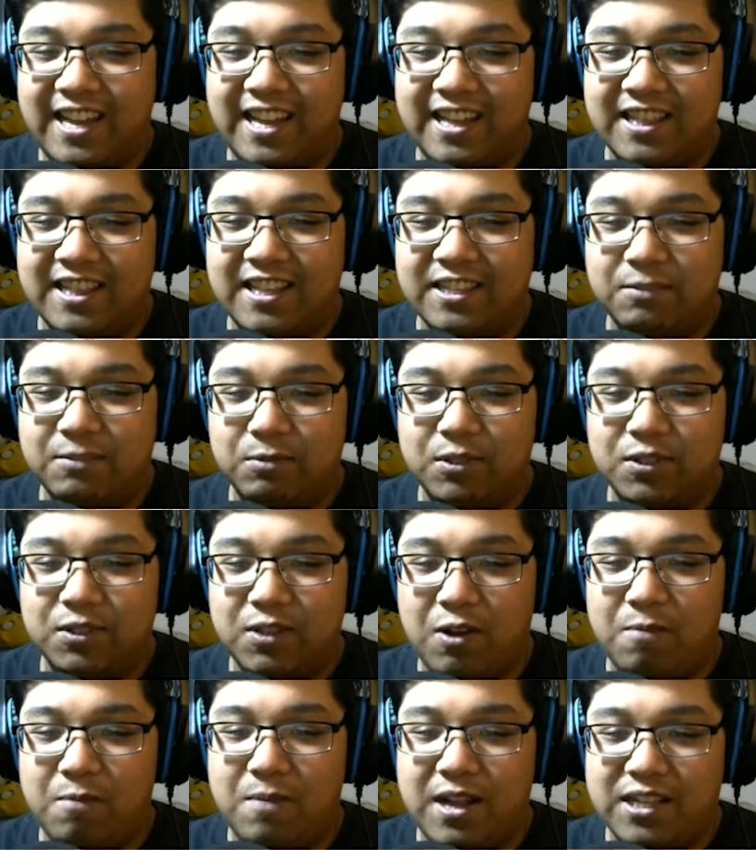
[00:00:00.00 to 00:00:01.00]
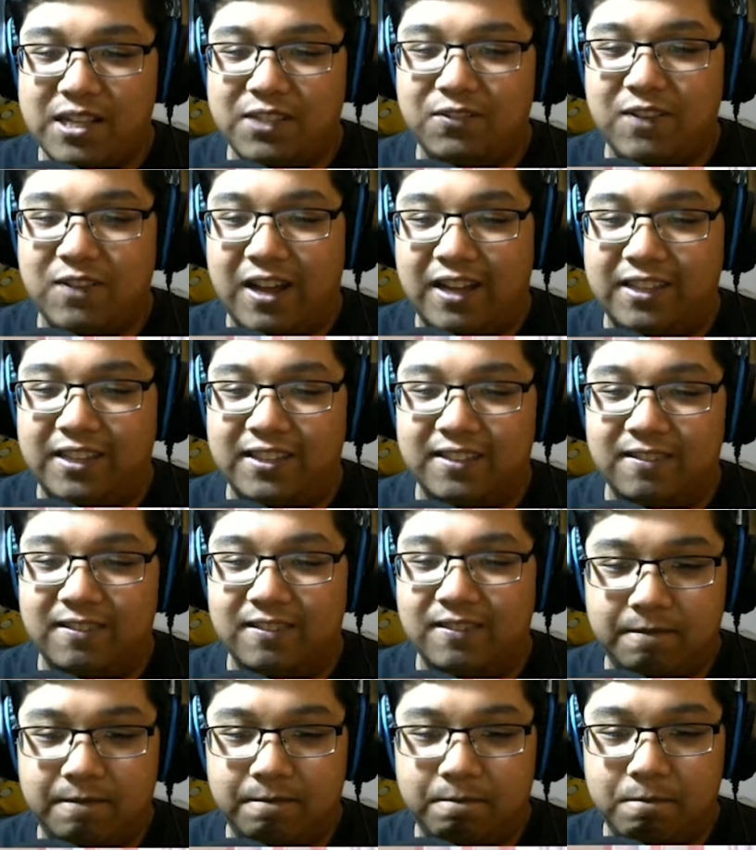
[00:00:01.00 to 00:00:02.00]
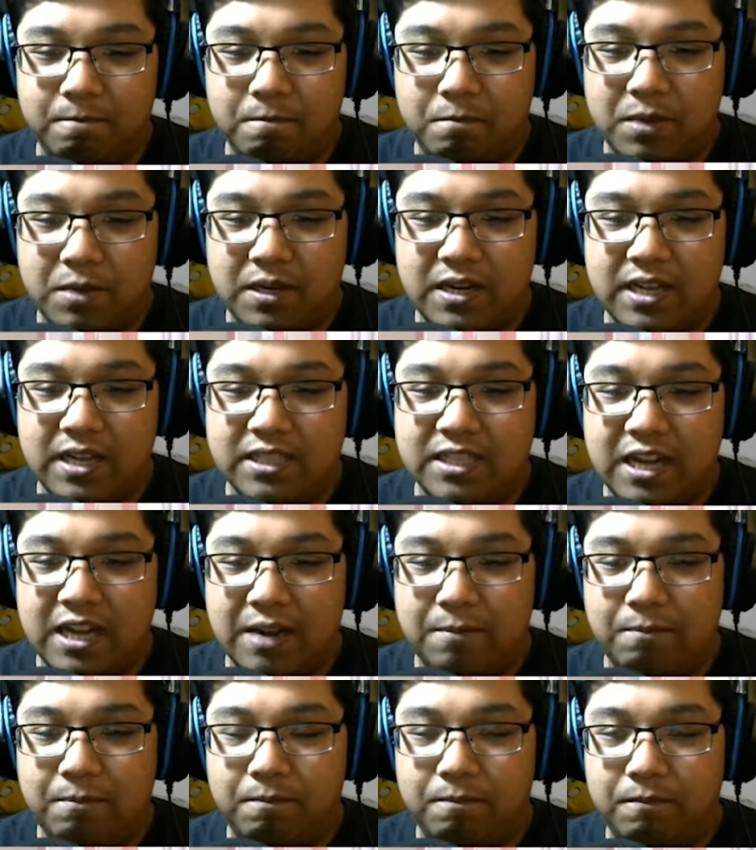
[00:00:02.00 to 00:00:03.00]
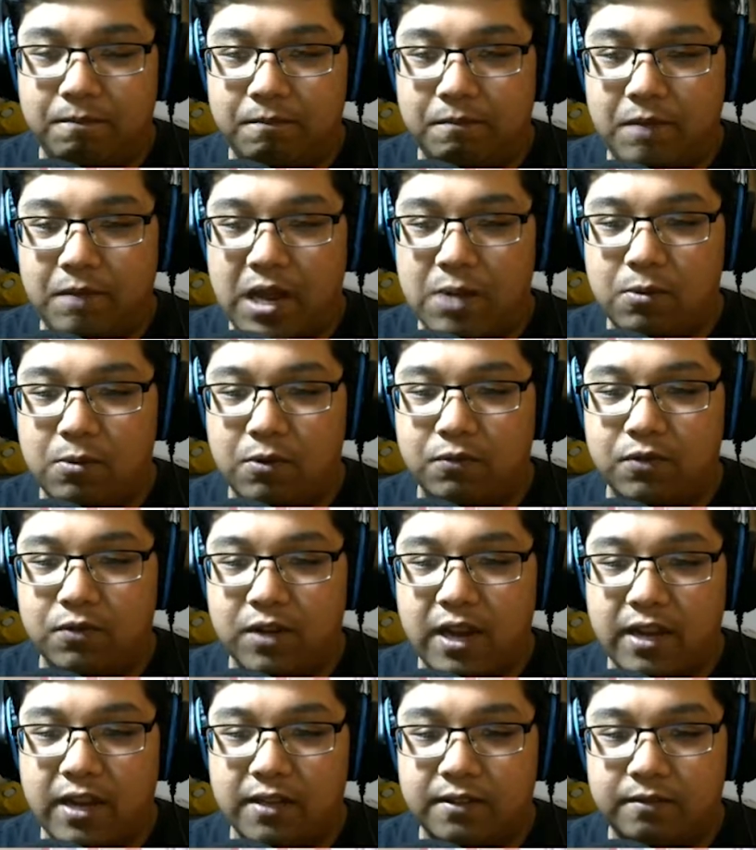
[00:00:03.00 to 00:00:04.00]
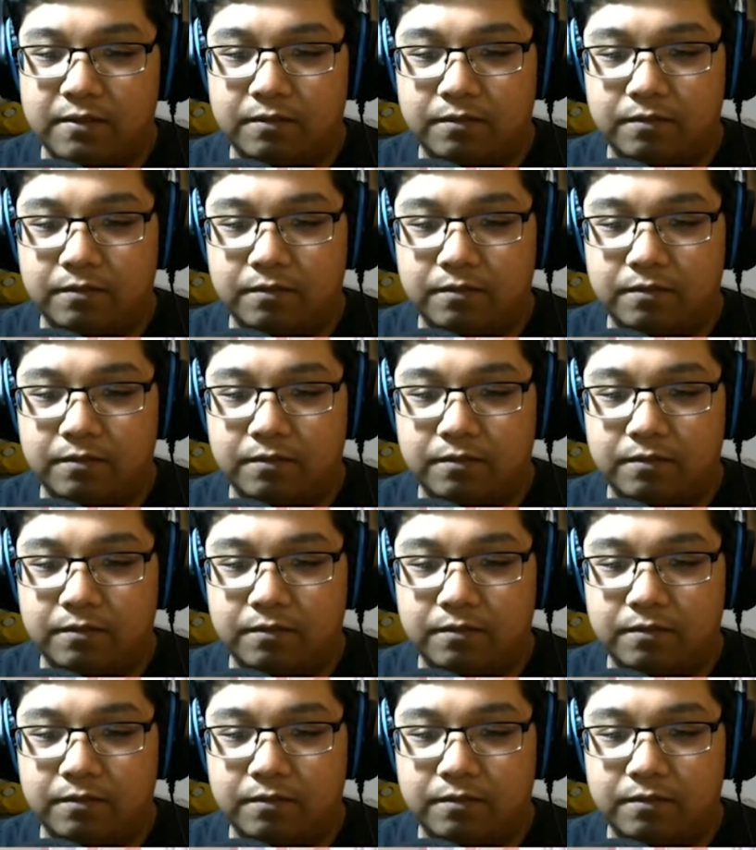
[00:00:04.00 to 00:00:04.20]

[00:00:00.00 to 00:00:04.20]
This was so much fun. But next time, I won't forget.